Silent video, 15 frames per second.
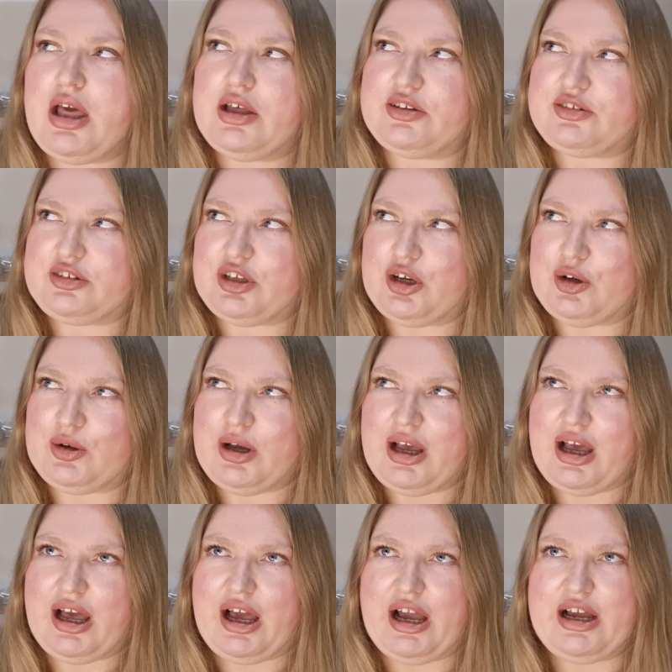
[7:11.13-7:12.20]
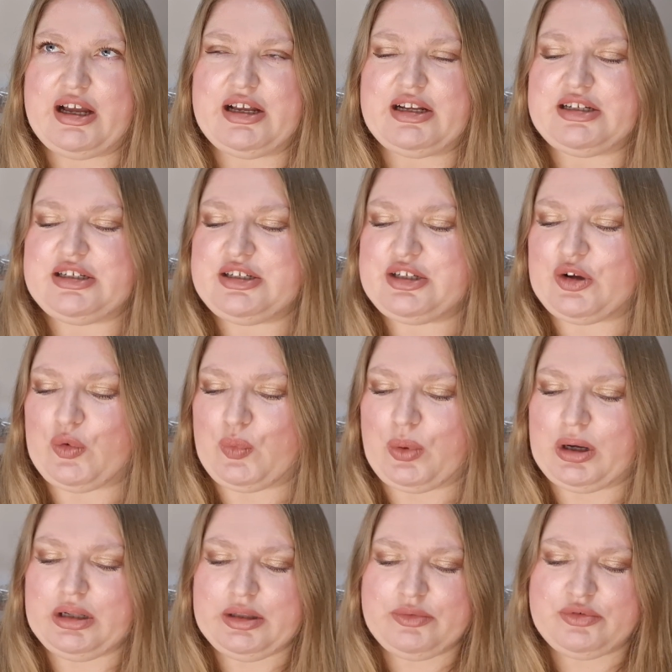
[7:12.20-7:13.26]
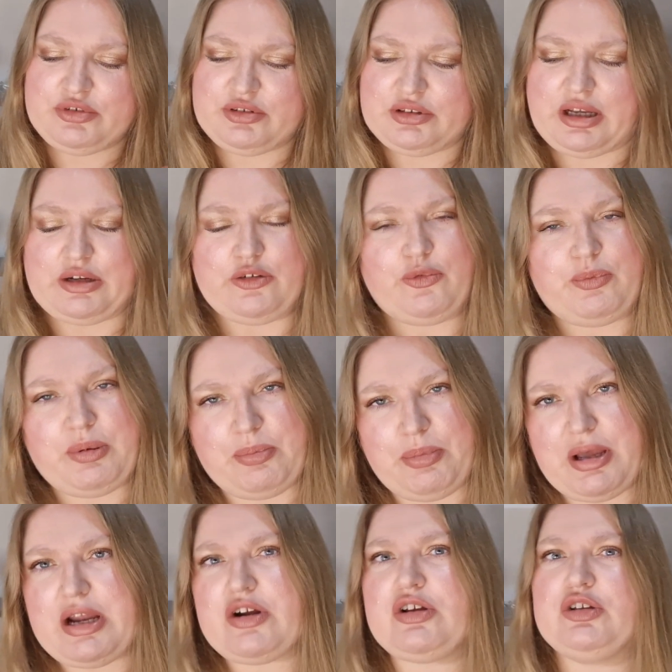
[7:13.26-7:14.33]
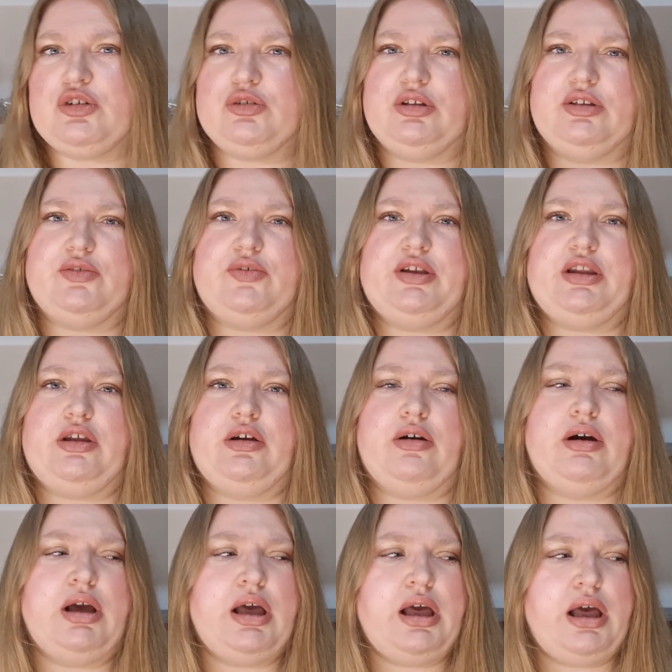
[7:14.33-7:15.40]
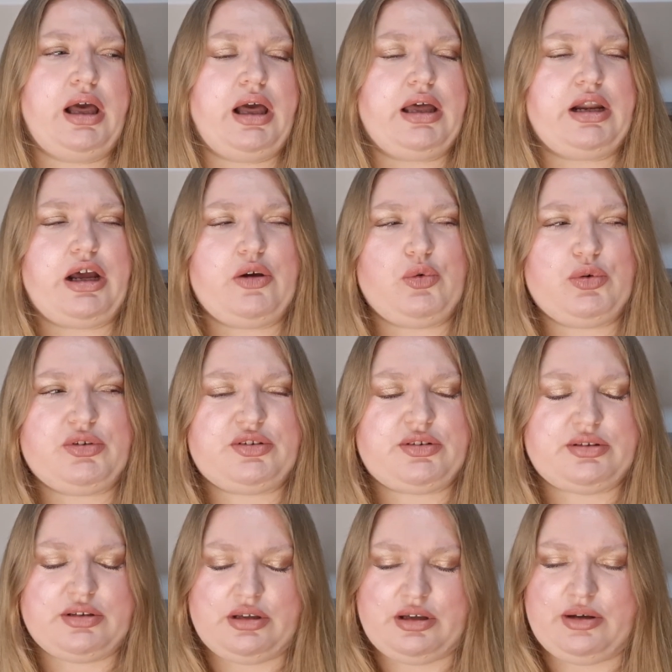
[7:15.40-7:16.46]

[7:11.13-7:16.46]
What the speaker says: So, and while I was kind of preparing to this video and I was